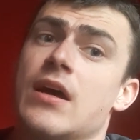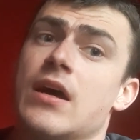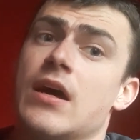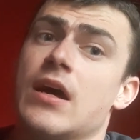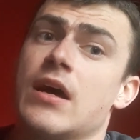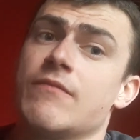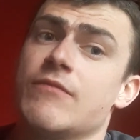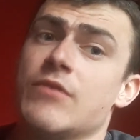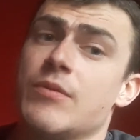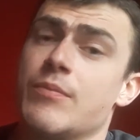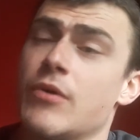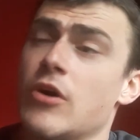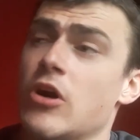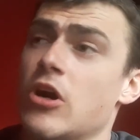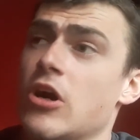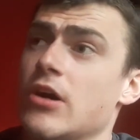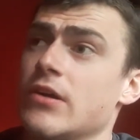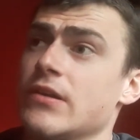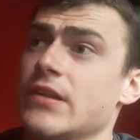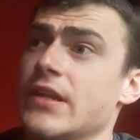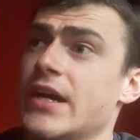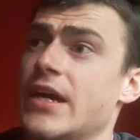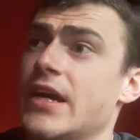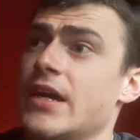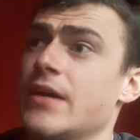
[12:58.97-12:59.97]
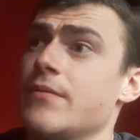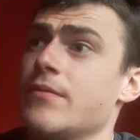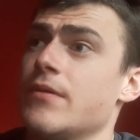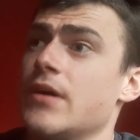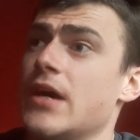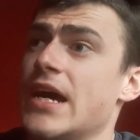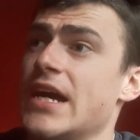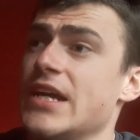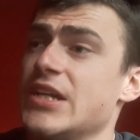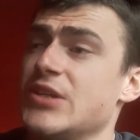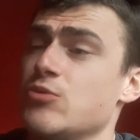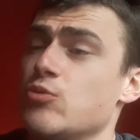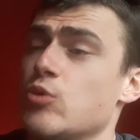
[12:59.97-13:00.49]
And reportedly,
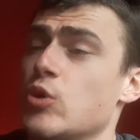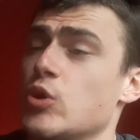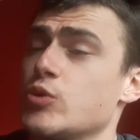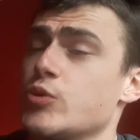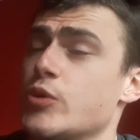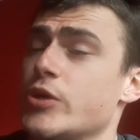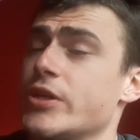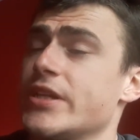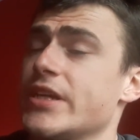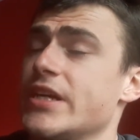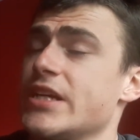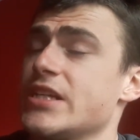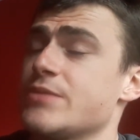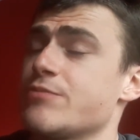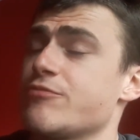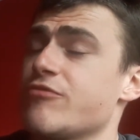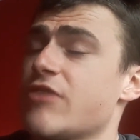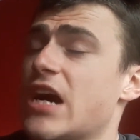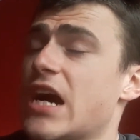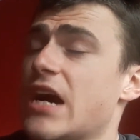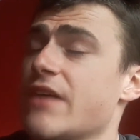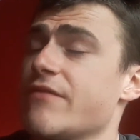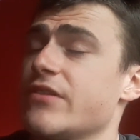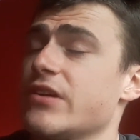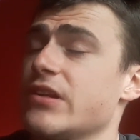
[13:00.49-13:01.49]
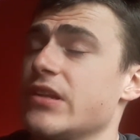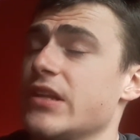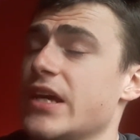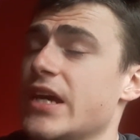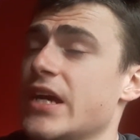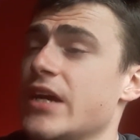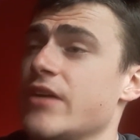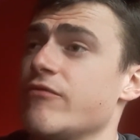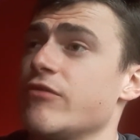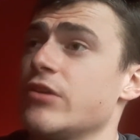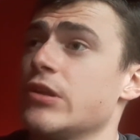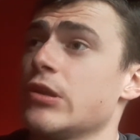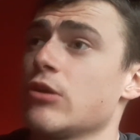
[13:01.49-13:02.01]
Ed Woodward is
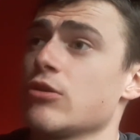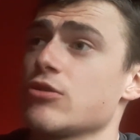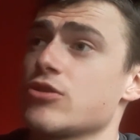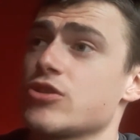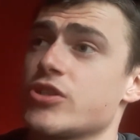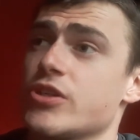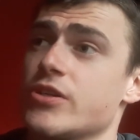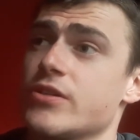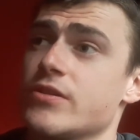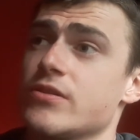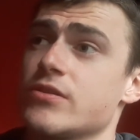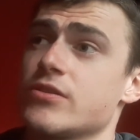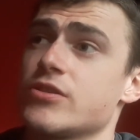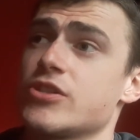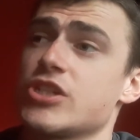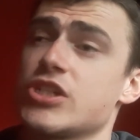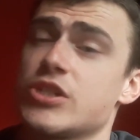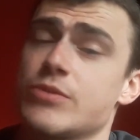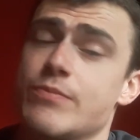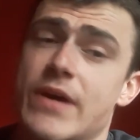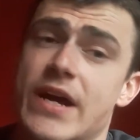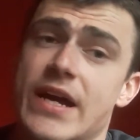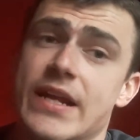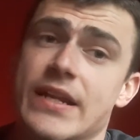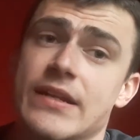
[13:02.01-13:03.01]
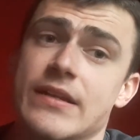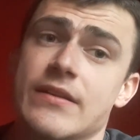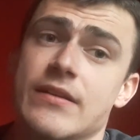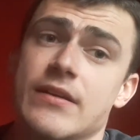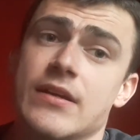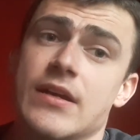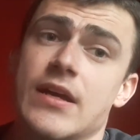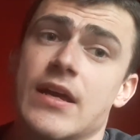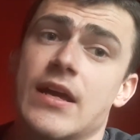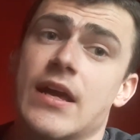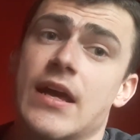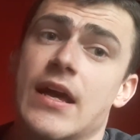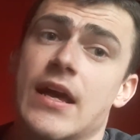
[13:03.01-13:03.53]
privately reluctant to spend
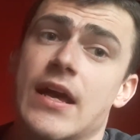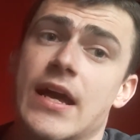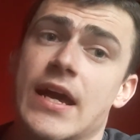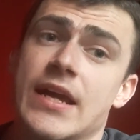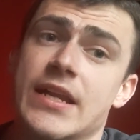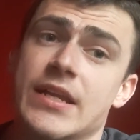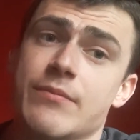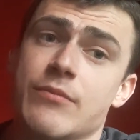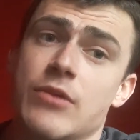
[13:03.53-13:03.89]
any